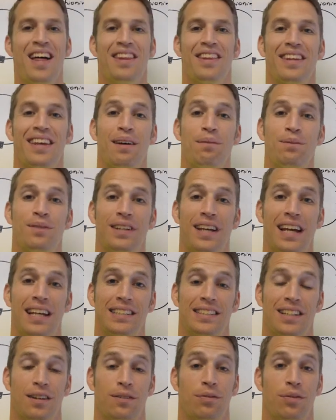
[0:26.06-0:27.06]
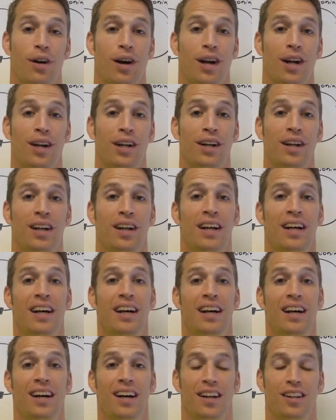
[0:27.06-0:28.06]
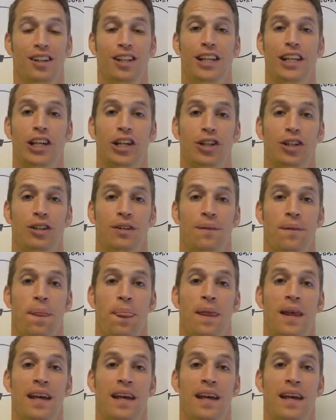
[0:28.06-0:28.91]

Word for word: The MTHFR allele